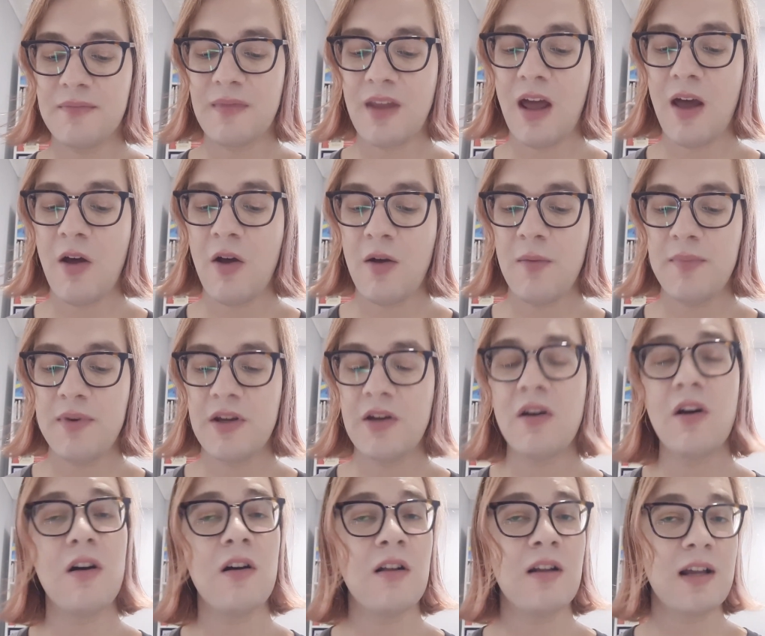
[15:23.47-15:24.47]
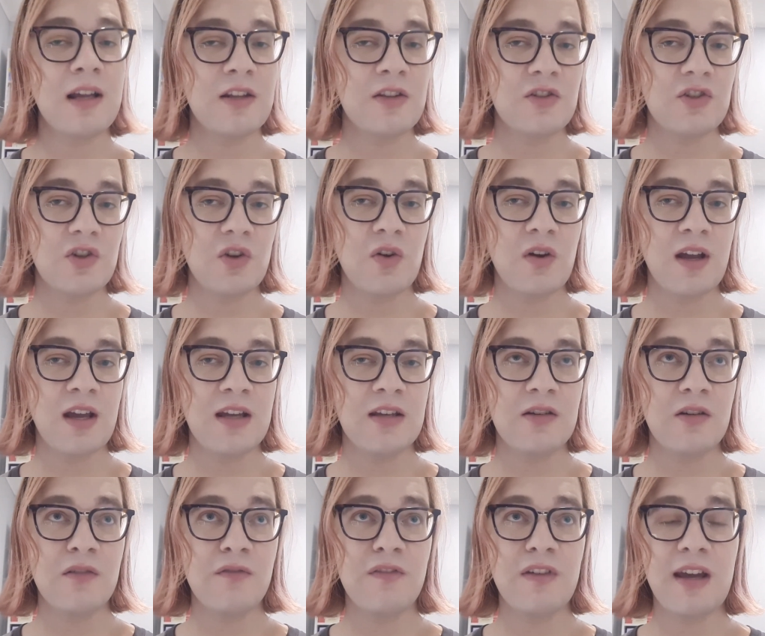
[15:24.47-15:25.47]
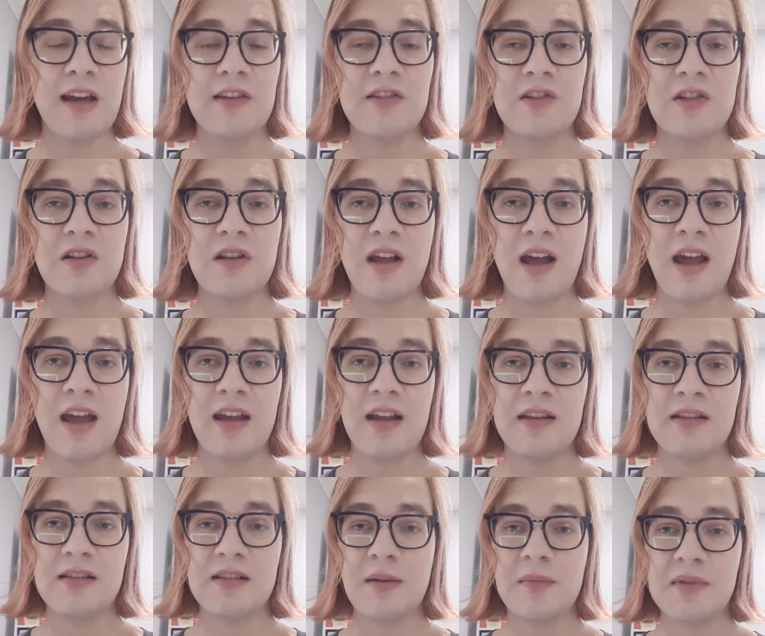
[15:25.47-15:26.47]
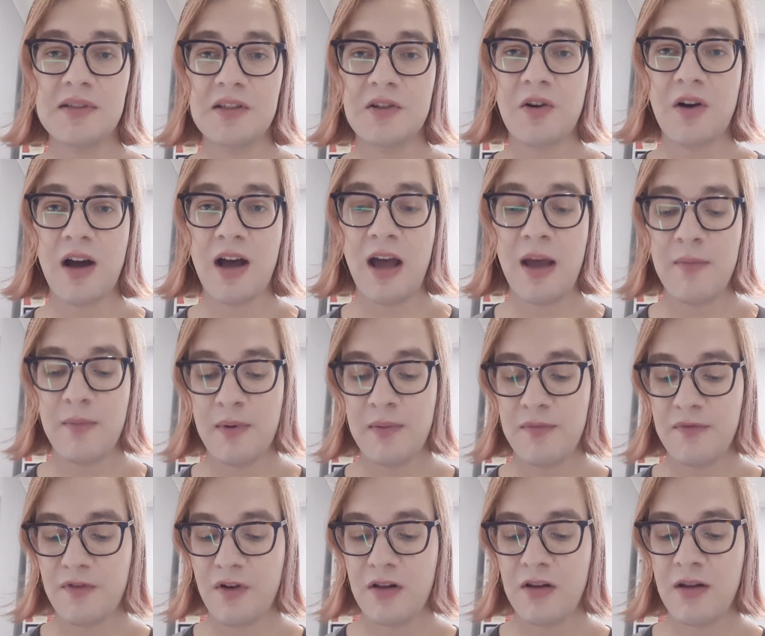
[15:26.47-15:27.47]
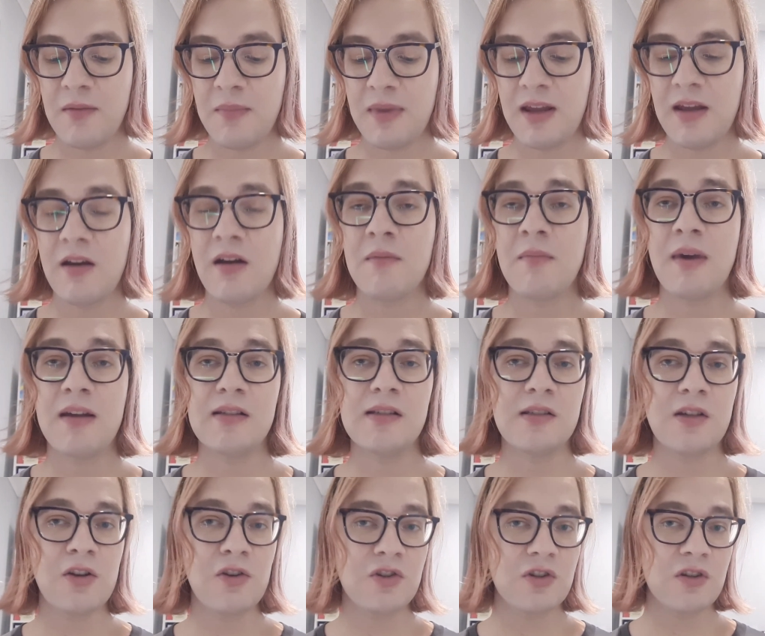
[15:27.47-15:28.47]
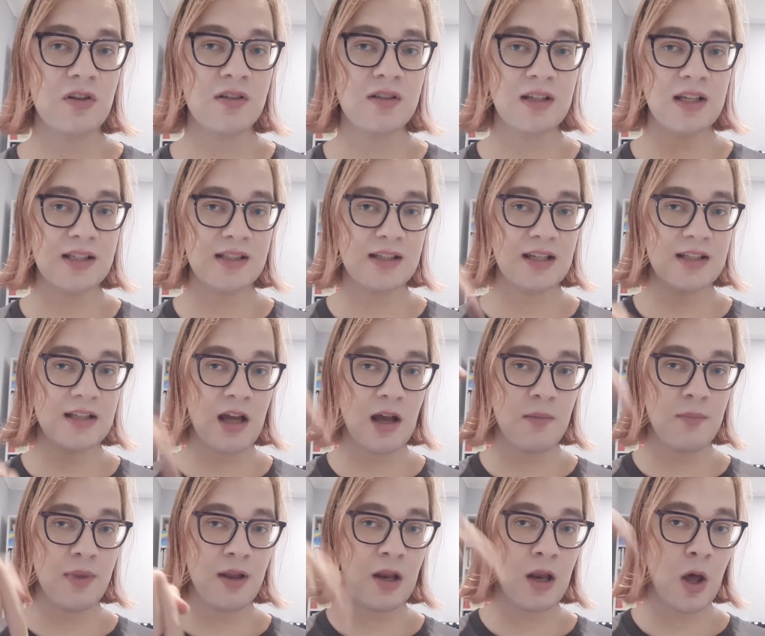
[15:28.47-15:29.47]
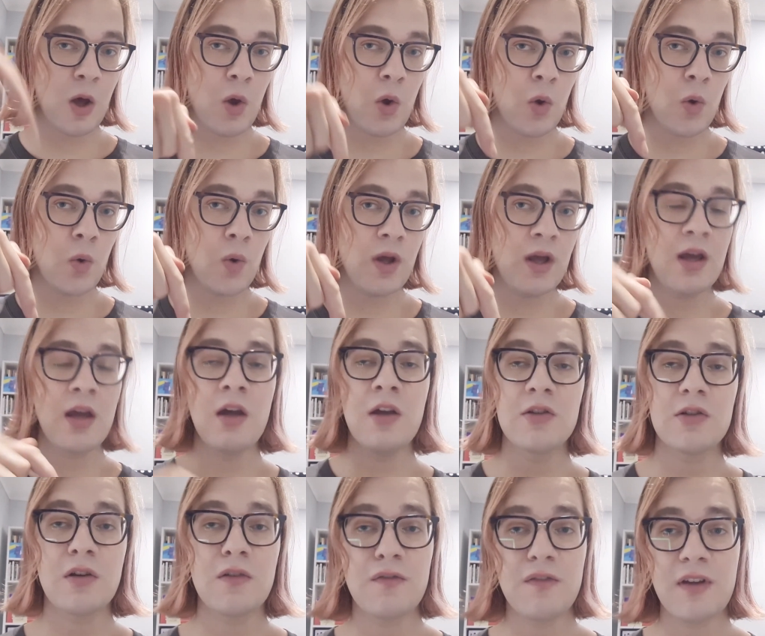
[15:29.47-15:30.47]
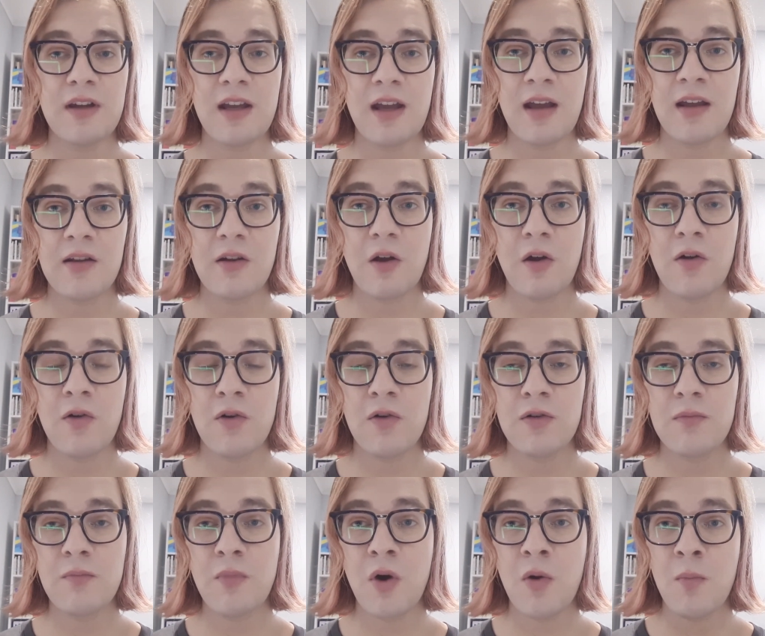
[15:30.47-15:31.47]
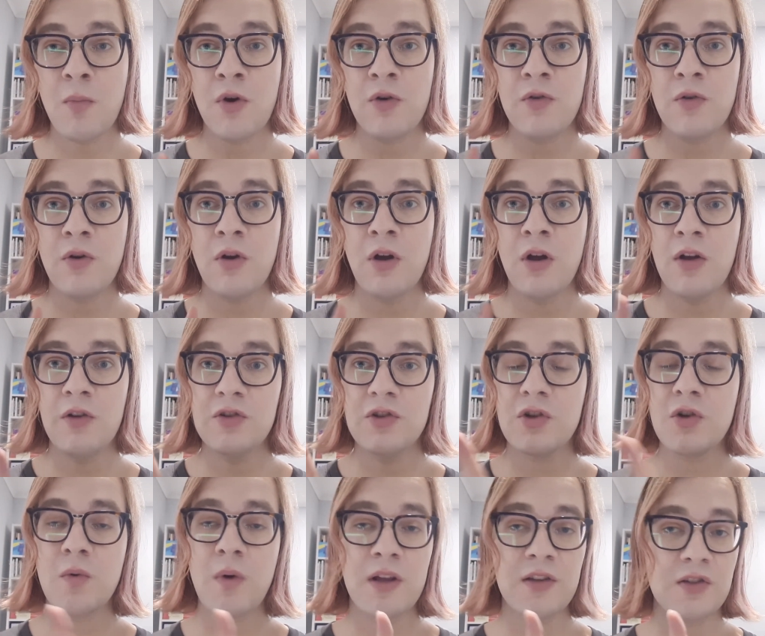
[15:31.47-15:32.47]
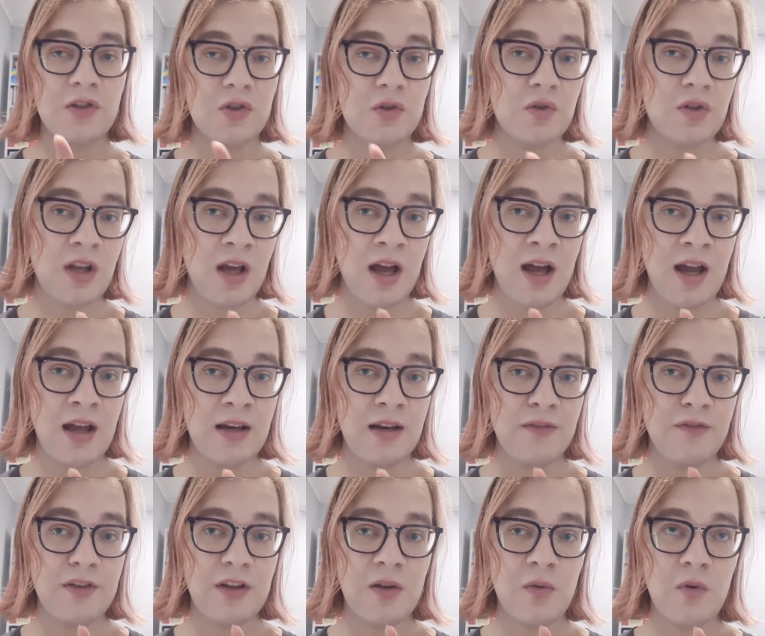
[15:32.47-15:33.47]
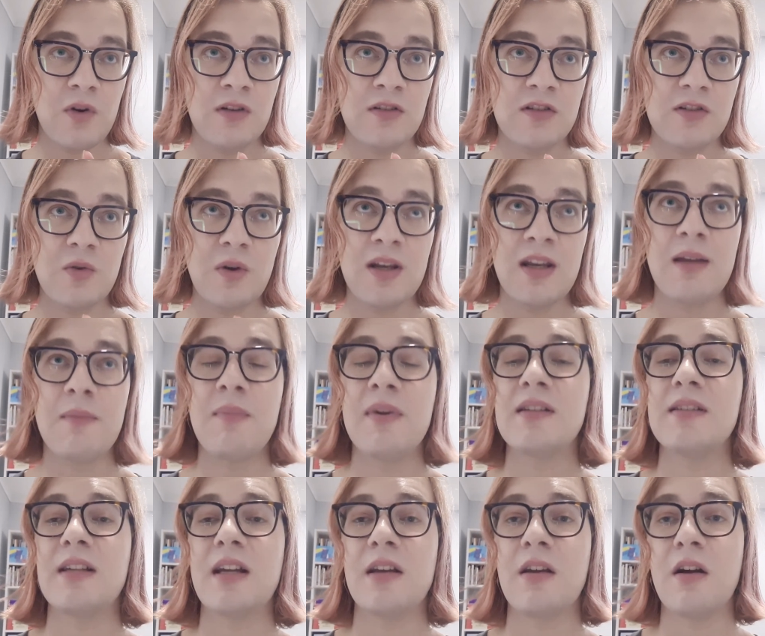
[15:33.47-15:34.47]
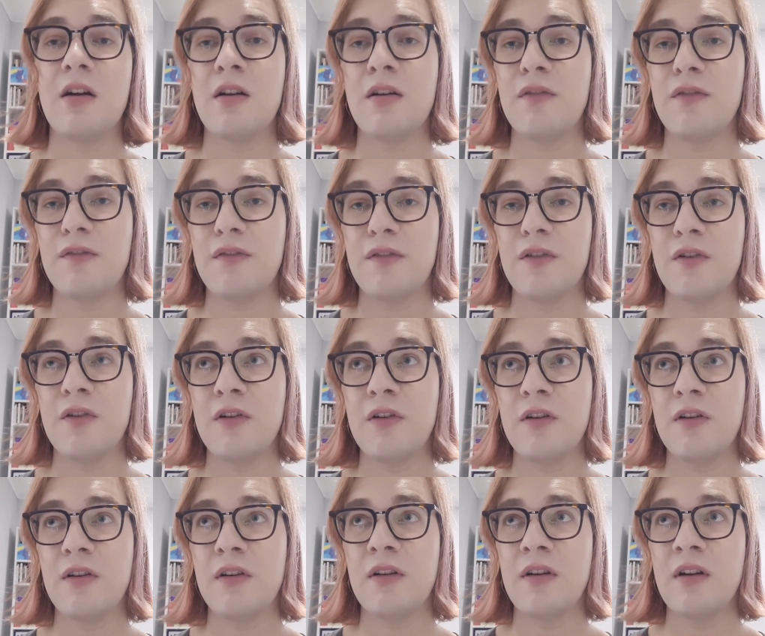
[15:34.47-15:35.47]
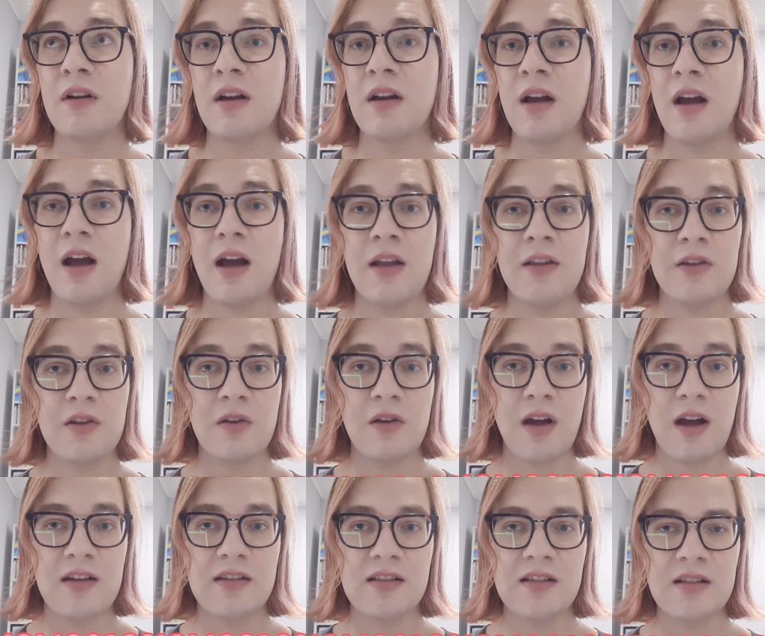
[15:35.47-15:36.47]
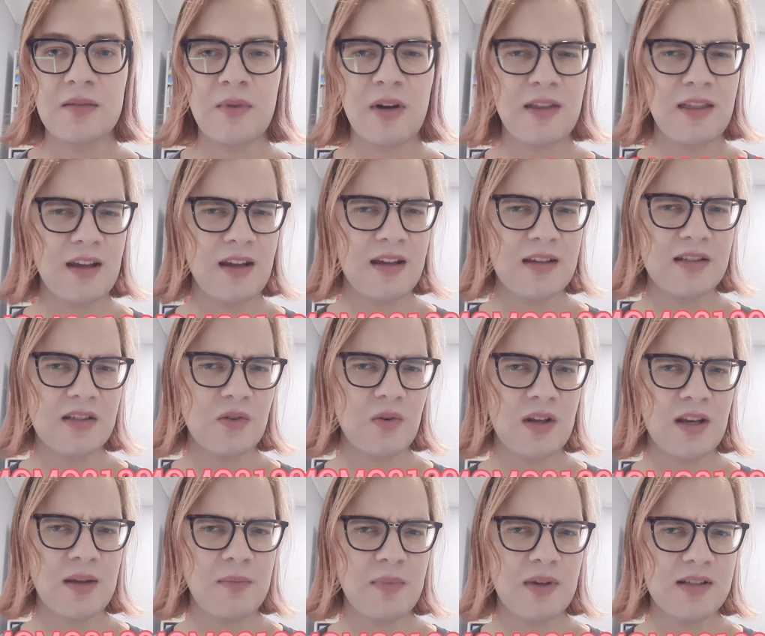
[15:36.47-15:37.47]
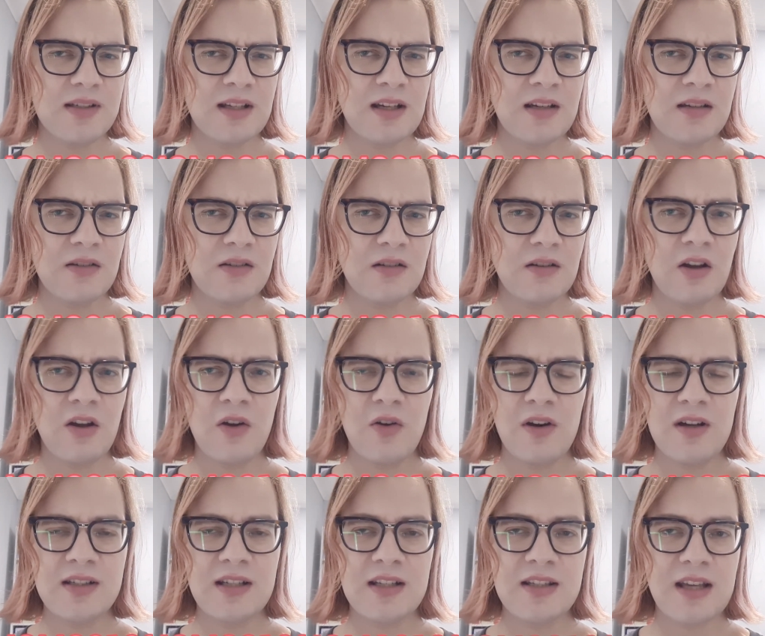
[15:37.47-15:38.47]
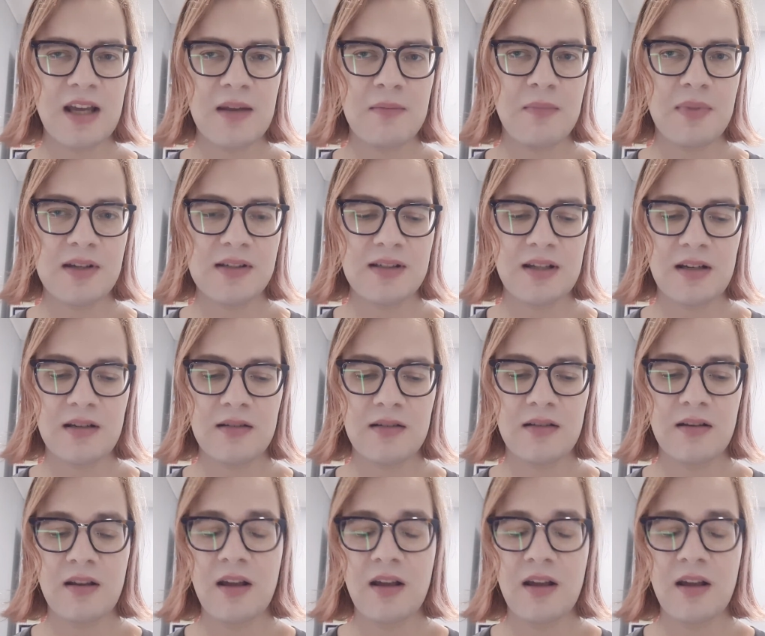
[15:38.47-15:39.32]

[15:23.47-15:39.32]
I hope you all enjoy. Don't forget to like and subscribe and follow me on my socials listed down below. Don't forget code MOMO2129 if you want 20% off for a new customer. I think it's 20% or is it 10%?